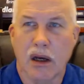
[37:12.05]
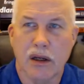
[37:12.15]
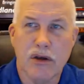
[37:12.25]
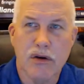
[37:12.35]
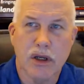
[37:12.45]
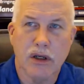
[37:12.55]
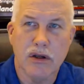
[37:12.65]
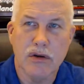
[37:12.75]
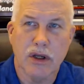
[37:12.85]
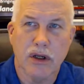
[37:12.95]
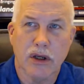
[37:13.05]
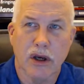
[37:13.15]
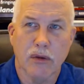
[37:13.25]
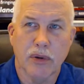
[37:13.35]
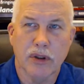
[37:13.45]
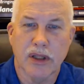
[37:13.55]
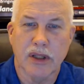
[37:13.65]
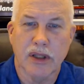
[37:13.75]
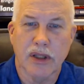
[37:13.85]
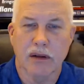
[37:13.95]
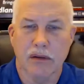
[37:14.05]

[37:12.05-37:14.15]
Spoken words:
You can go put that